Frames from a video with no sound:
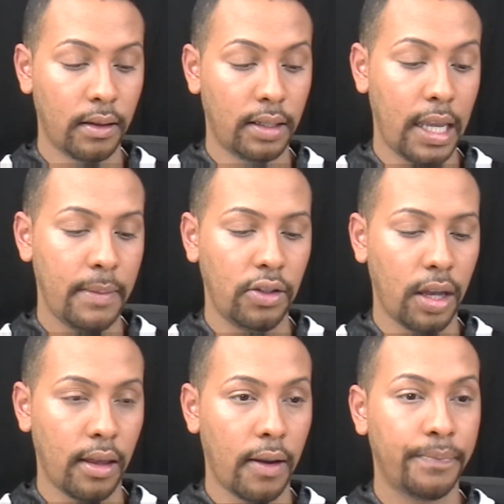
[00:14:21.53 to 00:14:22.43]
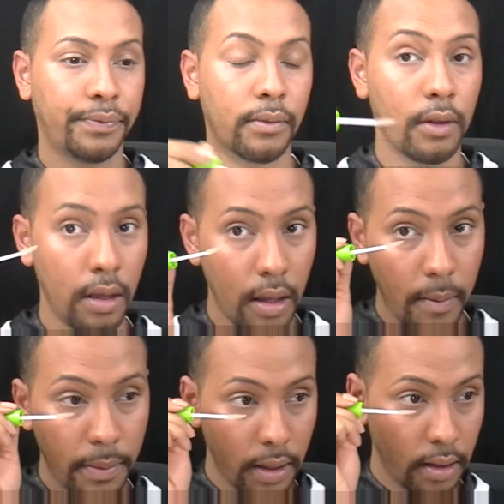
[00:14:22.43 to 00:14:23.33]
taming gel there. I'm
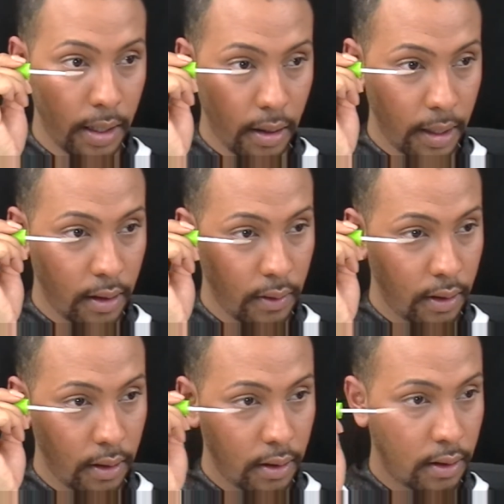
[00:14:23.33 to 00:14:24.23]
going to put a little bit on my lower.